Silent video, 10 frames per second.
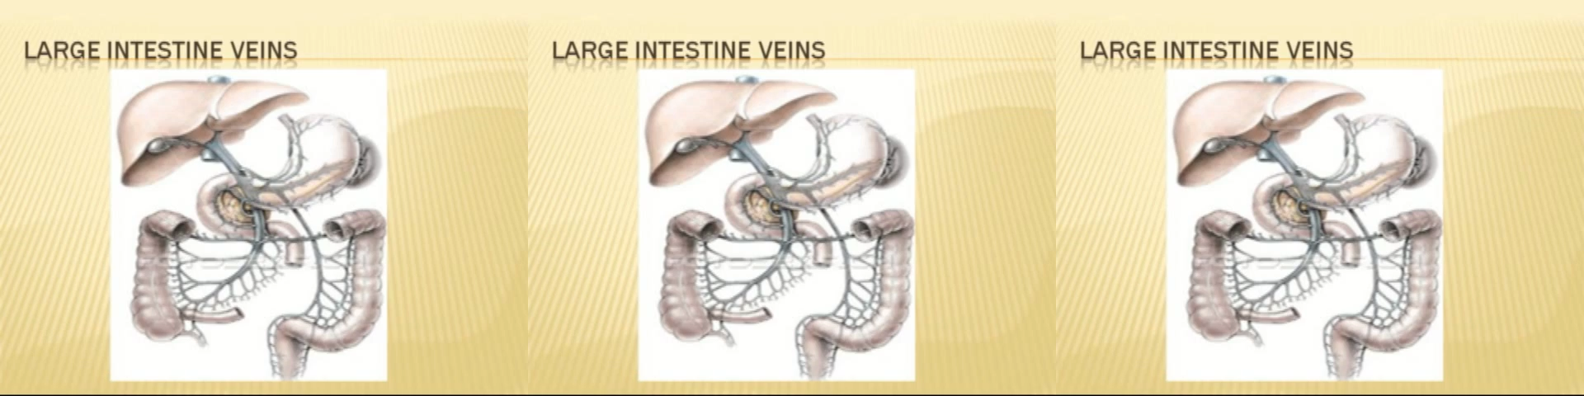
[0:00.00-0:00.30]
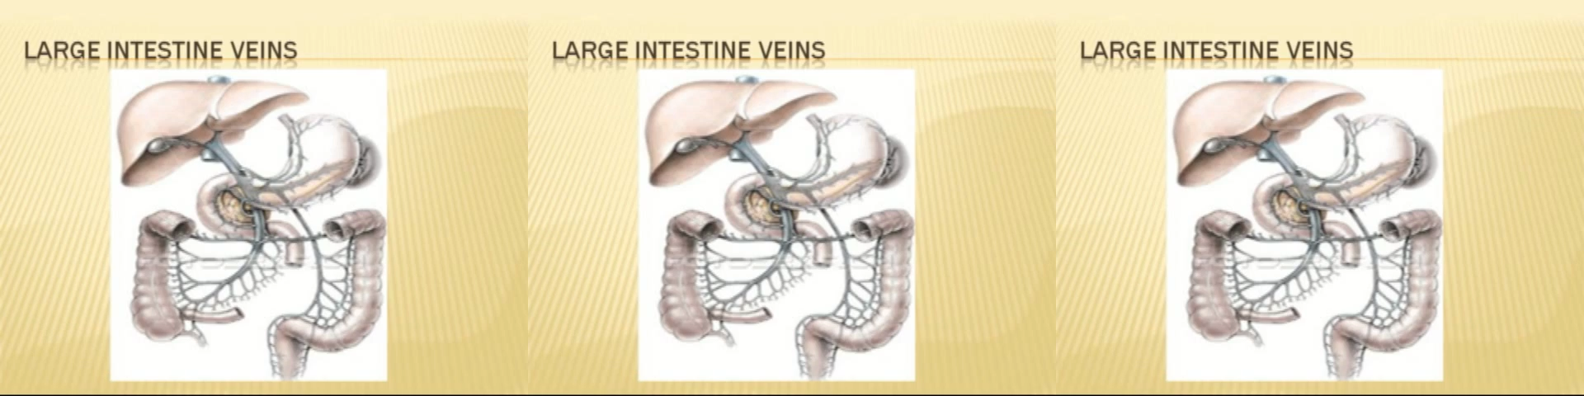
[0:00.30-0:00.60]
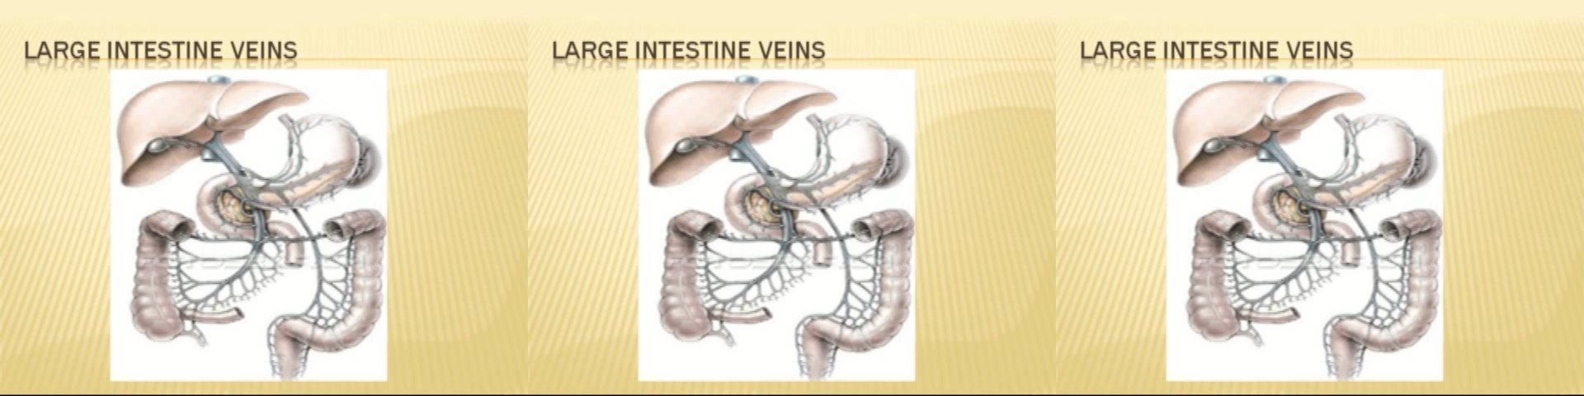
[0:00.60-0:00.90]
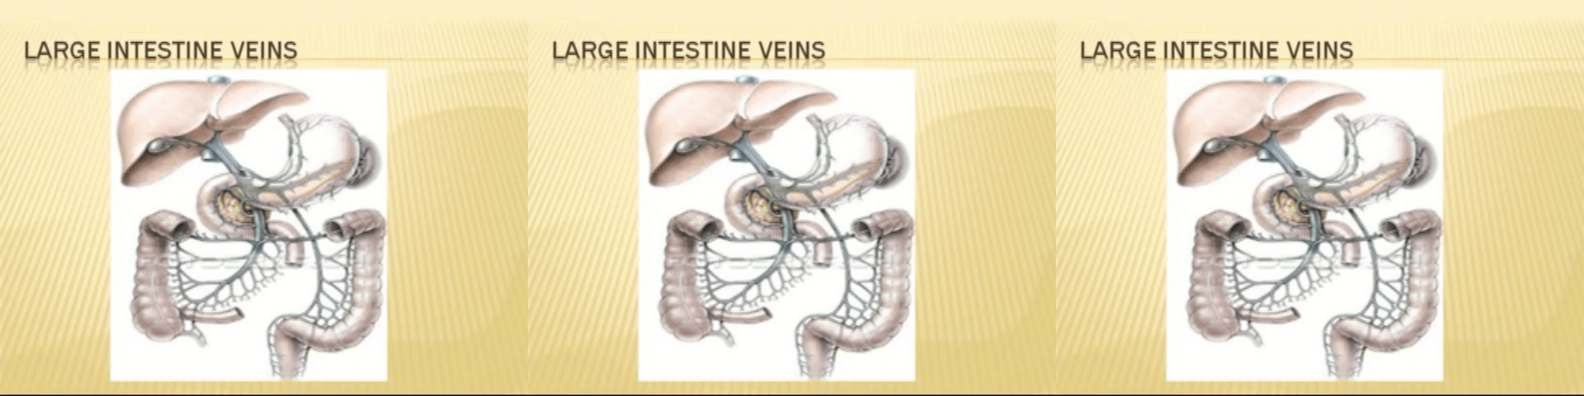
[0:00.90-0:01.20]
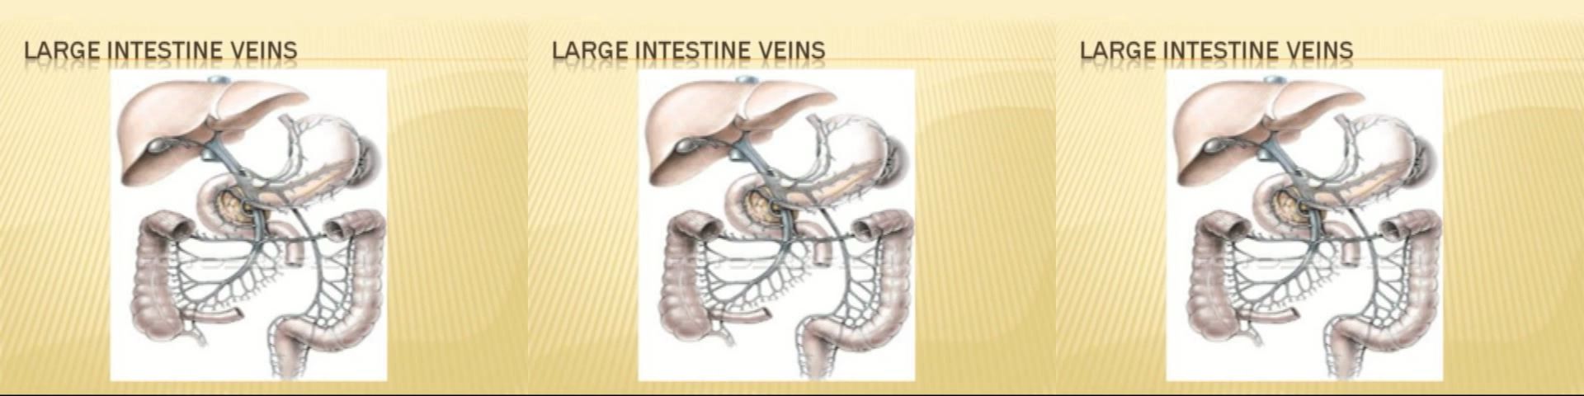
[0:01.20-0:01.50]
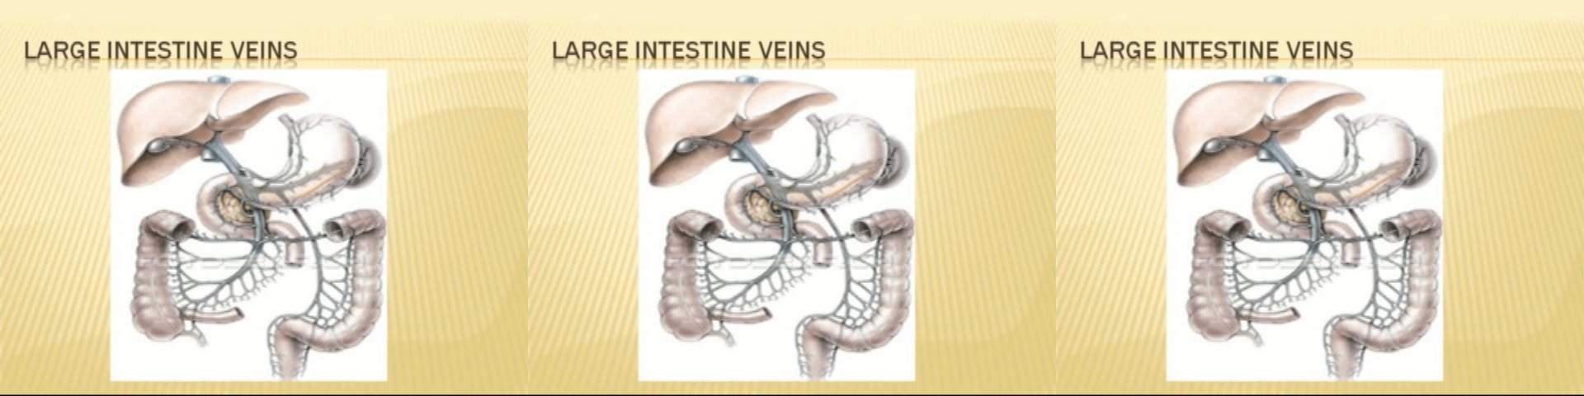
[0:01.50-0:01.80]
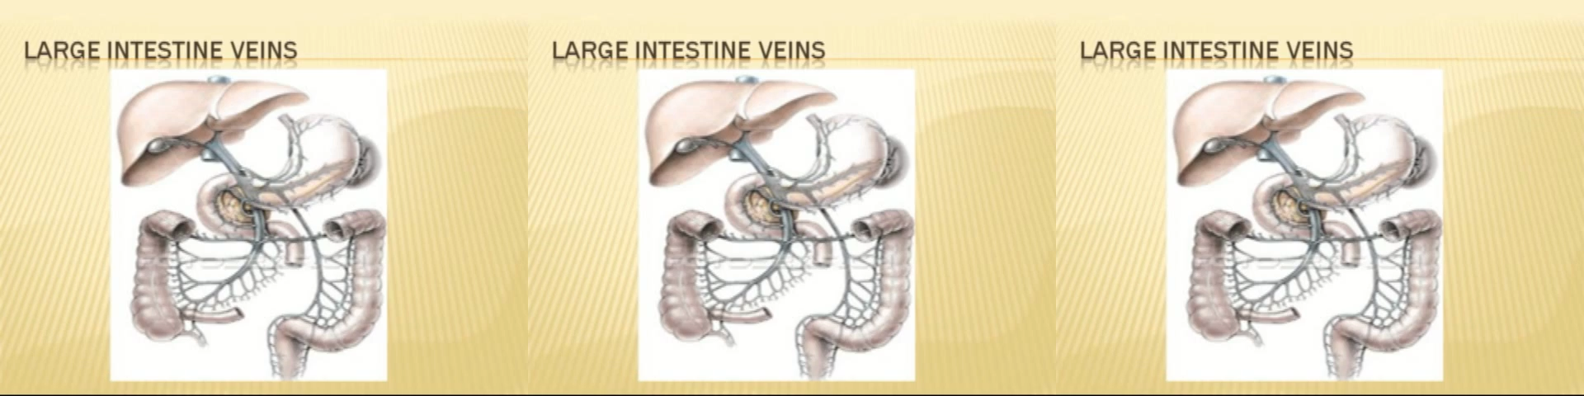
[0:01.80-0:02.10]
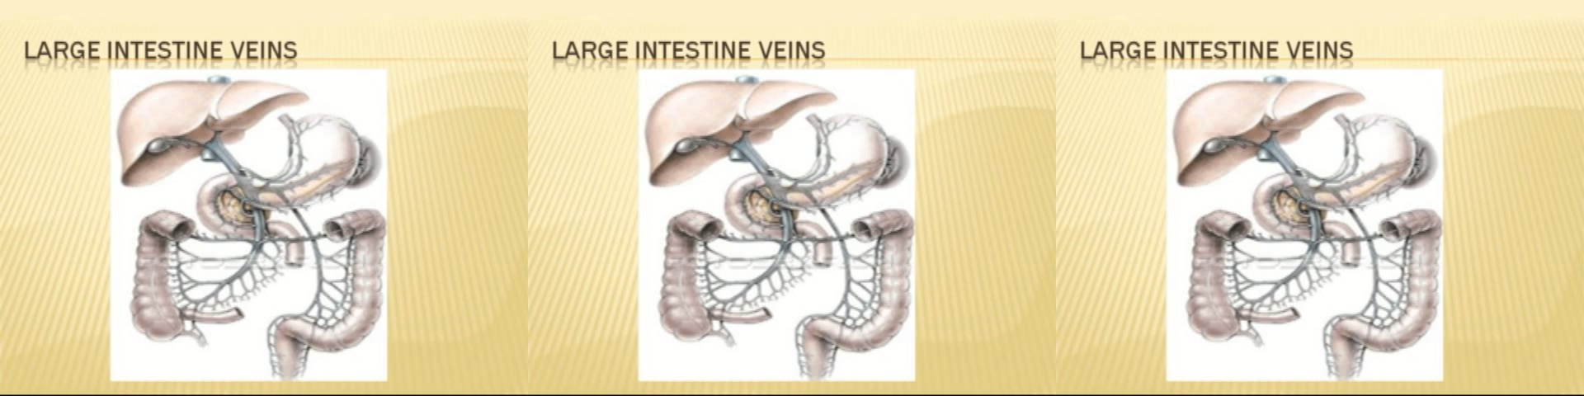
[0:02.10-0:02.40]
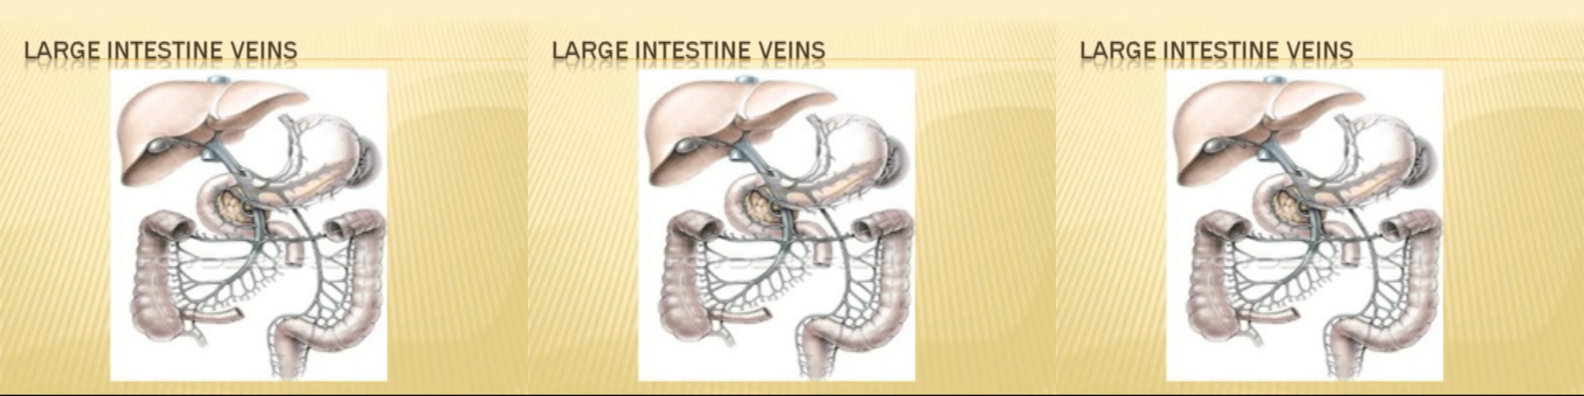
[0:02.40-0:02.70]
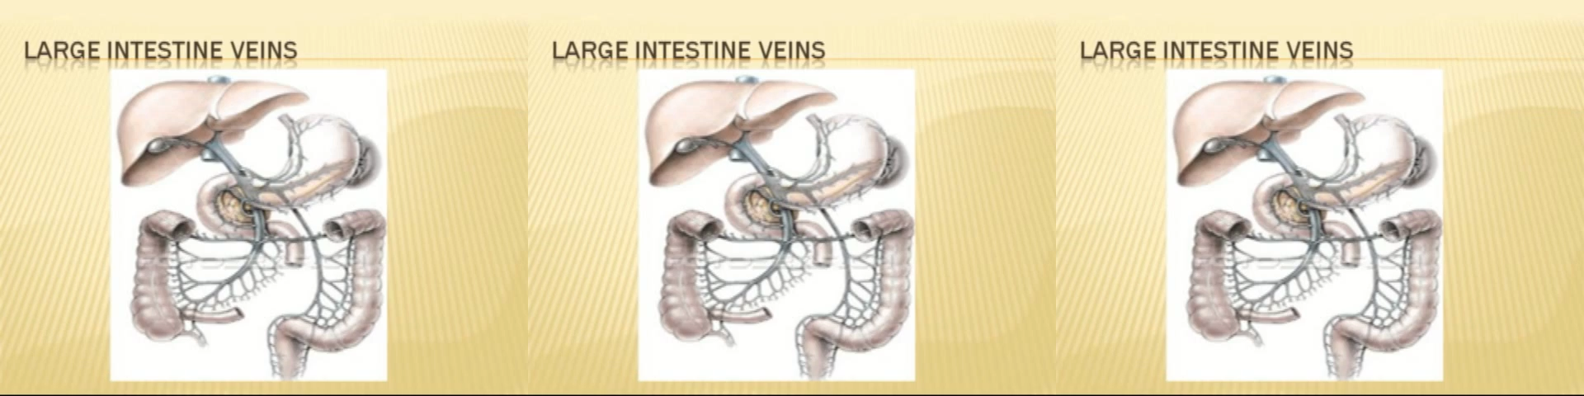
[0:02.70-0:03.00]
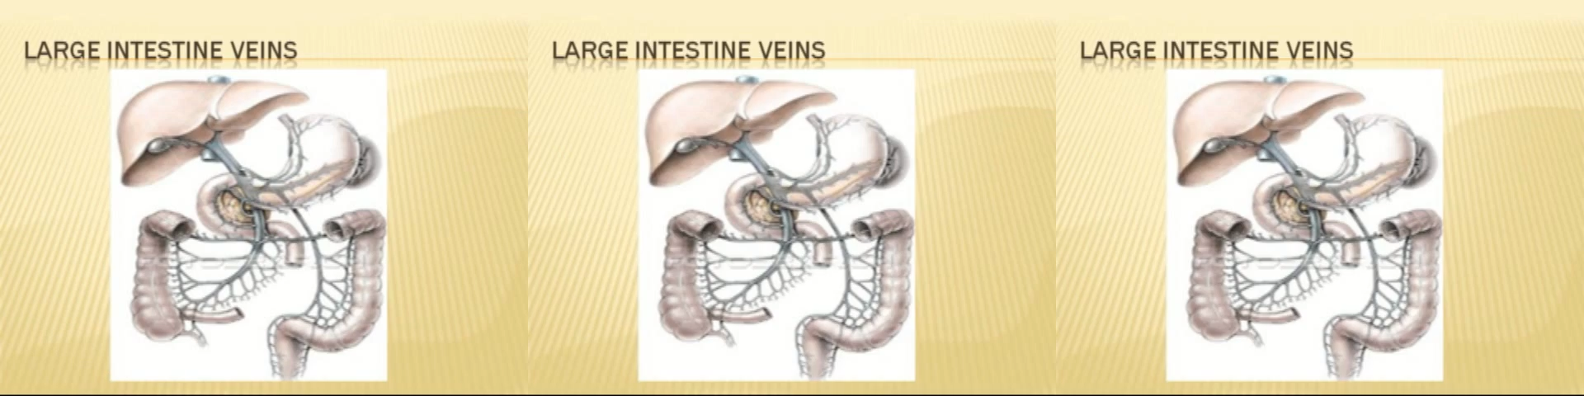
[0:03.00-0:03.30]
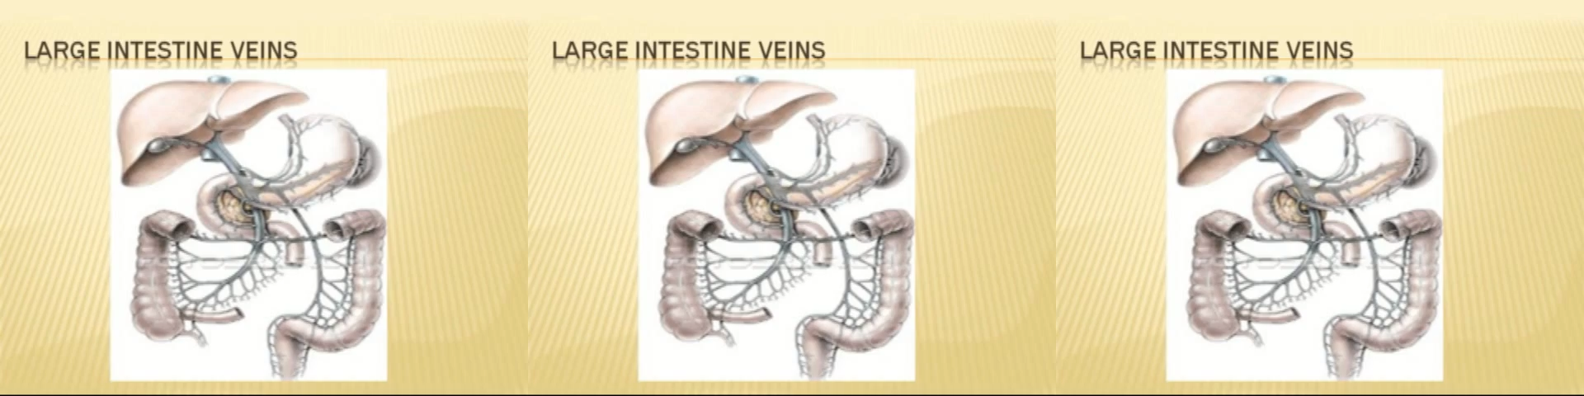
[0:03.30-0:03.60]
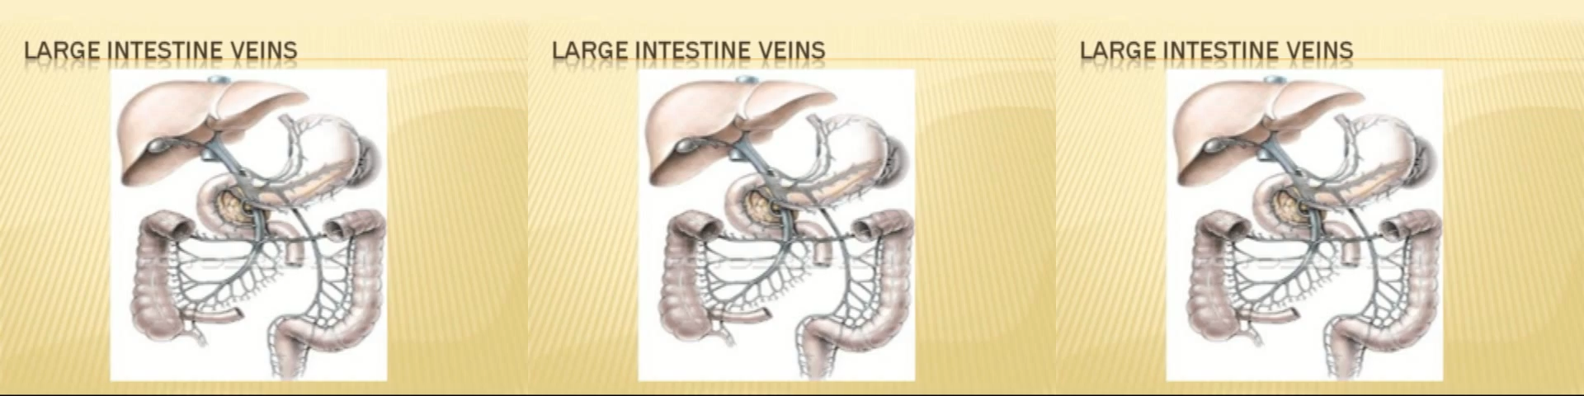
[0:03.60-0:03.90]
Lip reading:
[unreadable: no face in view]